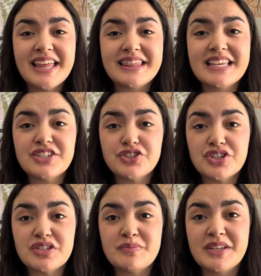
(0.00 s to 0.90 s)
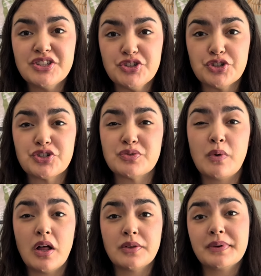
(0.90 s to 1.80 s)
This just means you're
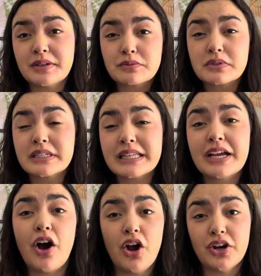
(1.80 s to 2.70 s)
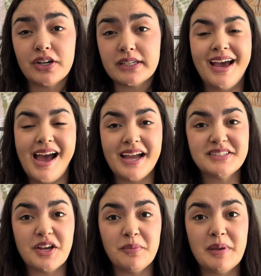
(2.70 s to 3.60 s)
swallowing really hard. I
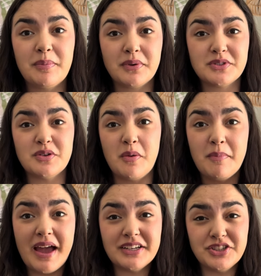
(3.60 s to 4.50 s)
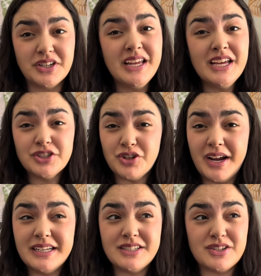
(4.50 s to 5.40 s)
tell people to imagine
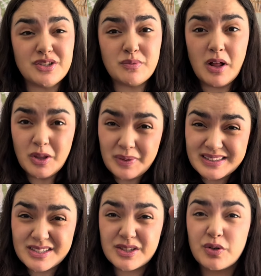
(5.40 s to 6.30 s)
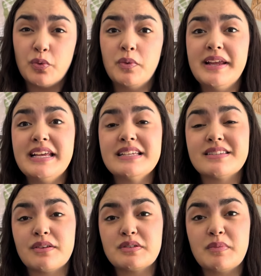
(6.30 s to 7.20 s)
trying to swallow and squeeze
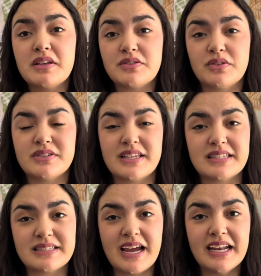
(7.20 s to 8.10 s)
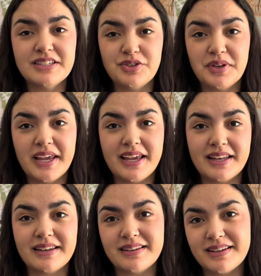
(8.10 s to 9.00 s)
those muscles as tight as you can,
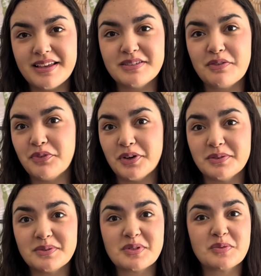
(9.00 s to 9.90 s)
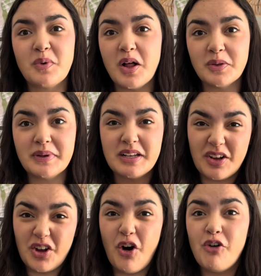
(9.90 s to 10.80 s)
as if you're swallowing a
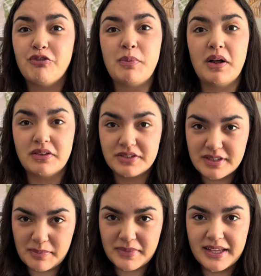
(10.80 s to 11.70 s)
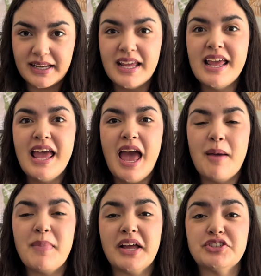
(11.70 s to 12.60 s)
golf ball or something.
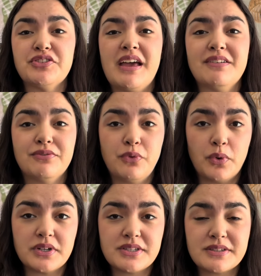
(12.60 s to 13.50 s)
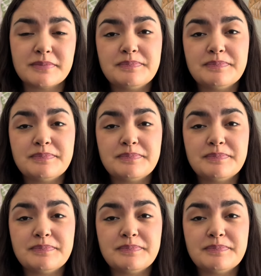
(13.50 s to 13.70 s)
Imagine that force.